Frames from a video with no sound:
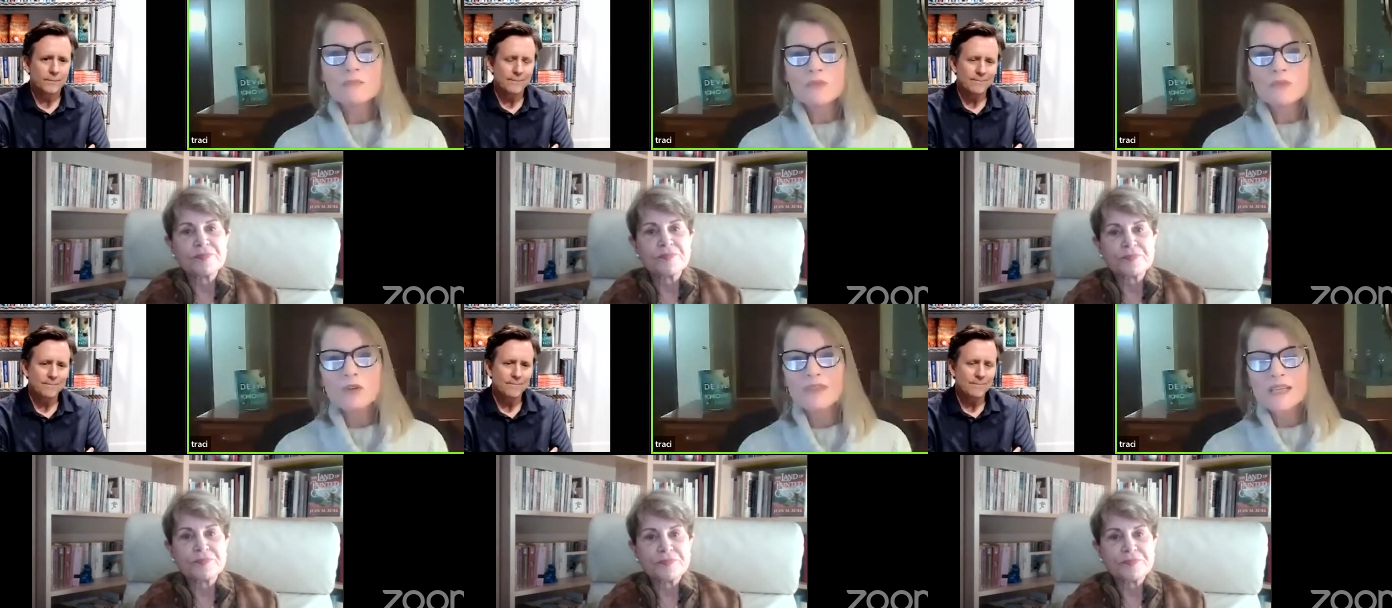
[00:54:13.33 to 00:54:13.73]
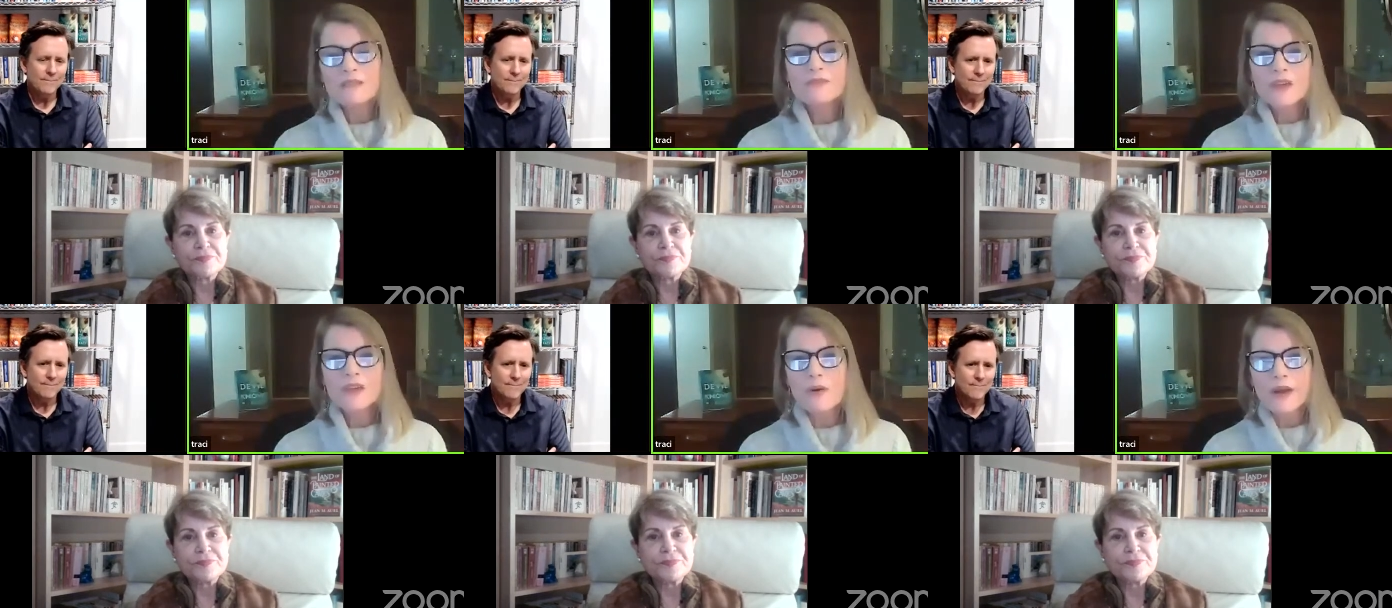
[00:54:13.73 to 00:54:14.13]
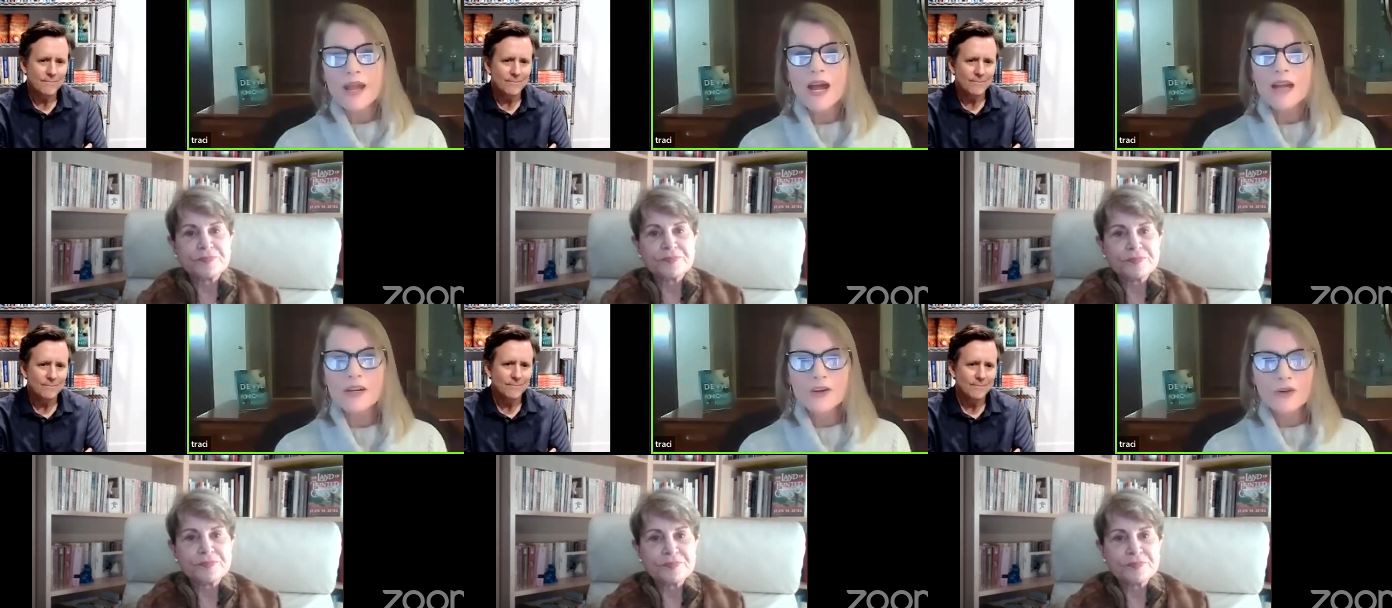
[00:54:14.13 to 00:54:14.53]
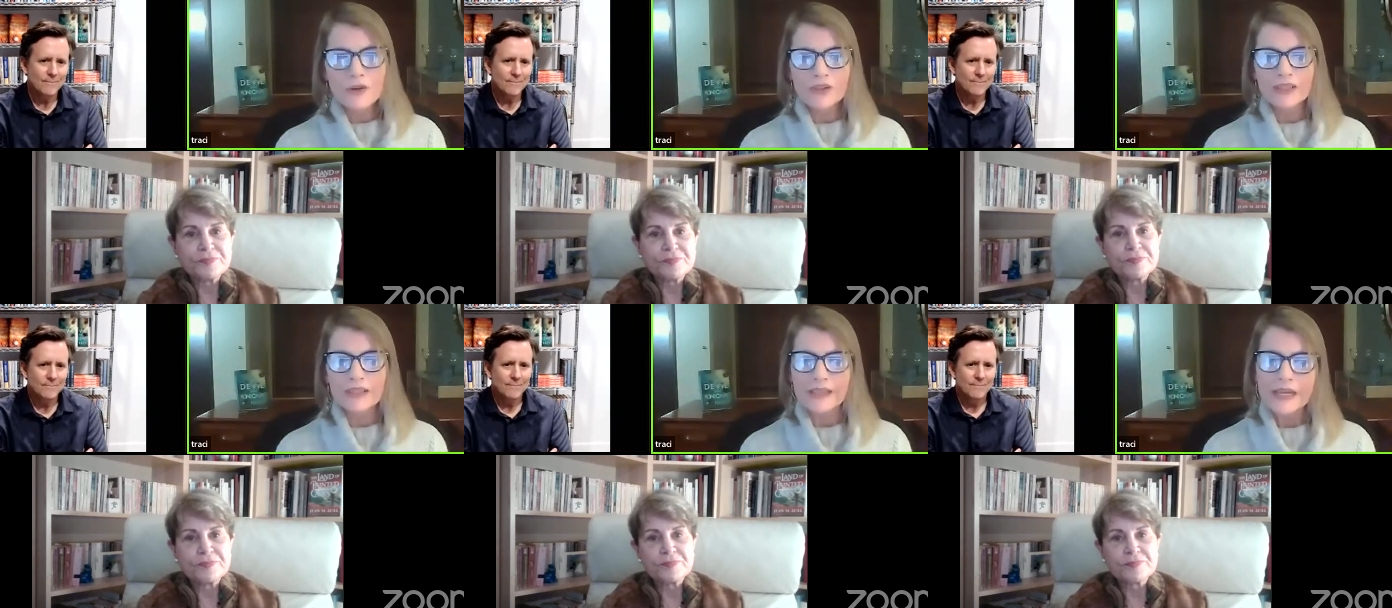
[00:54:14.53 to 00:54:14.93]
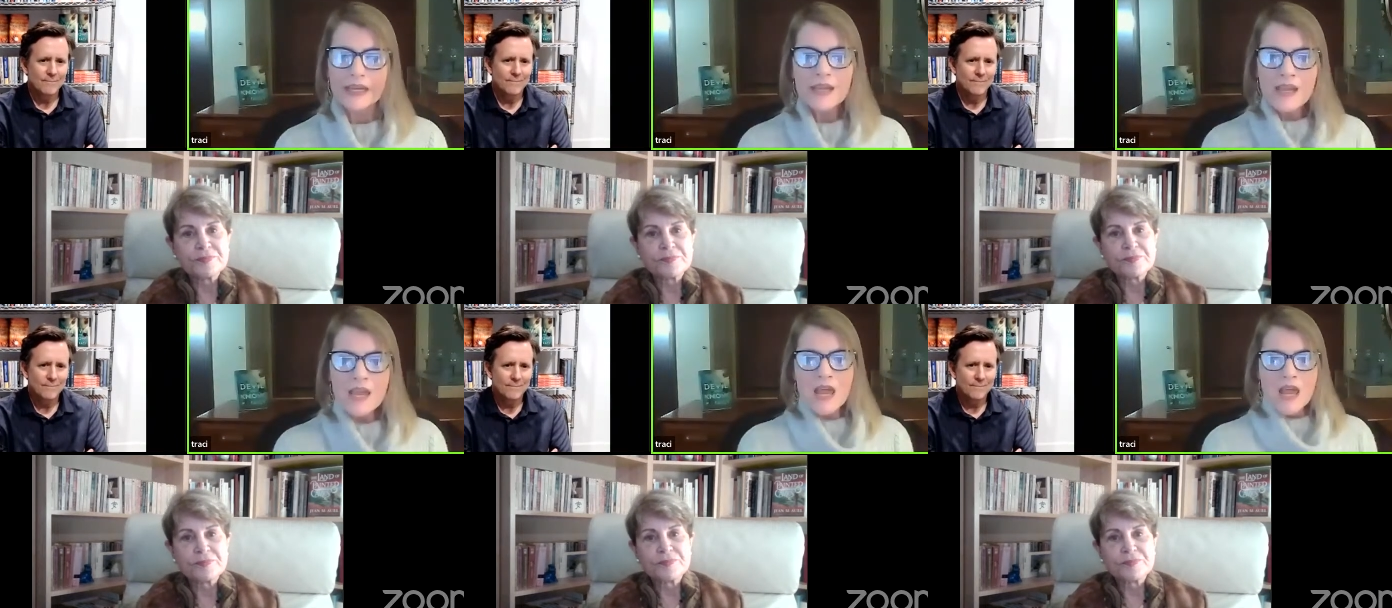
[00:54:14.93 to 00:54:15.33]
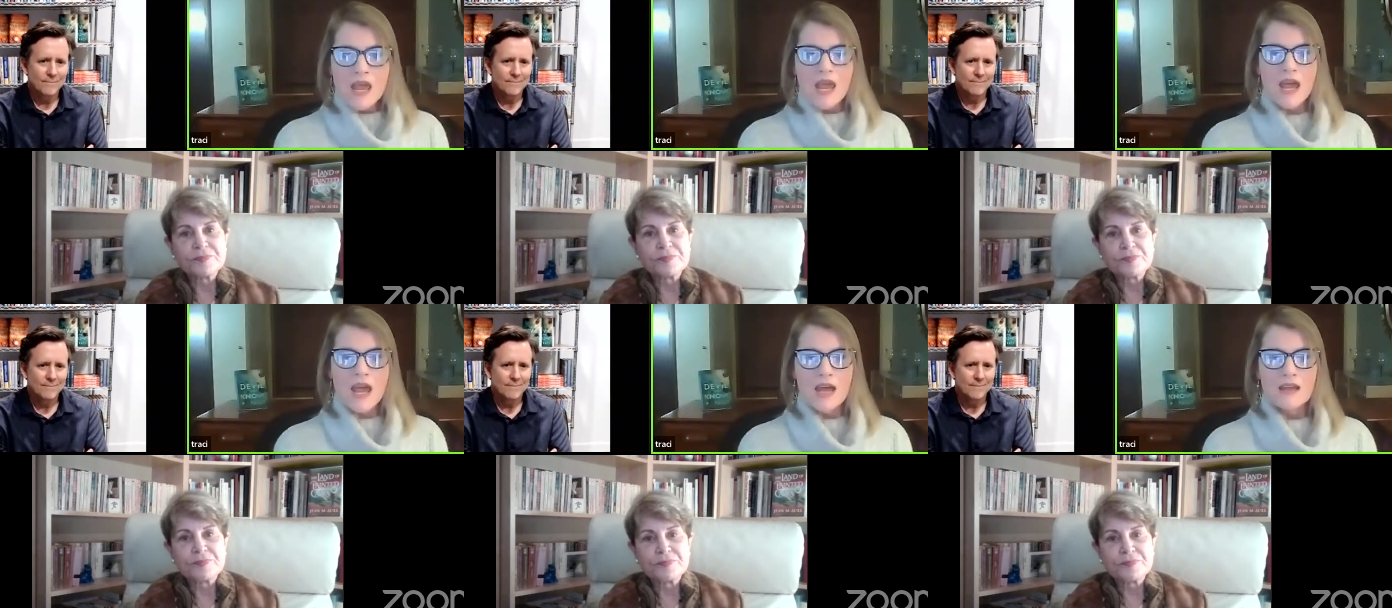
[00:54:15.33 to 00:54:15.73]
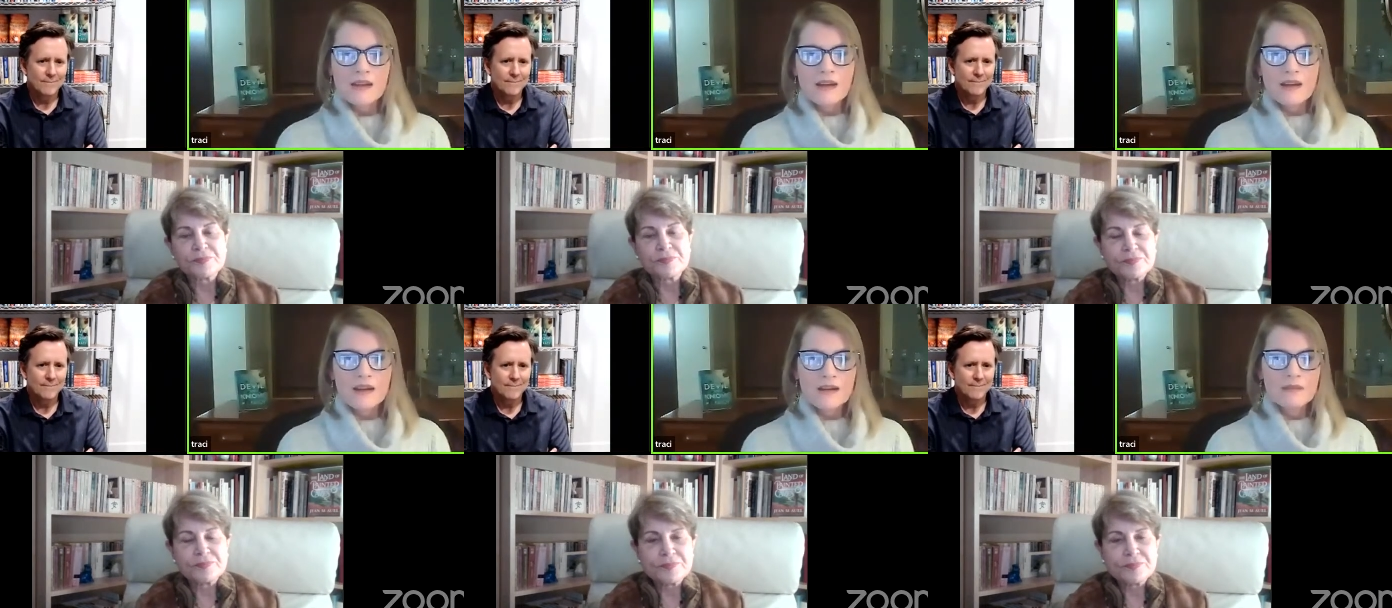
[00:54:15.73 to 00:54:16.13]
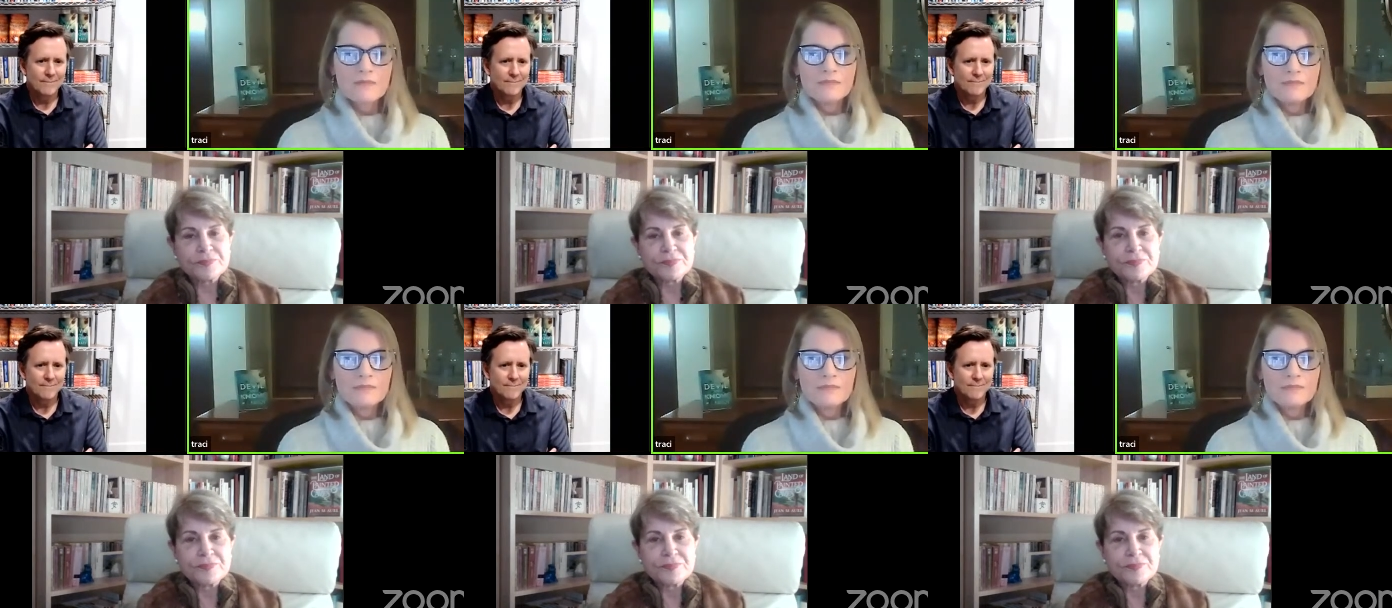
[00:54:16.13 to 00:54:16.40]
Speaker 1: going on currently, and um,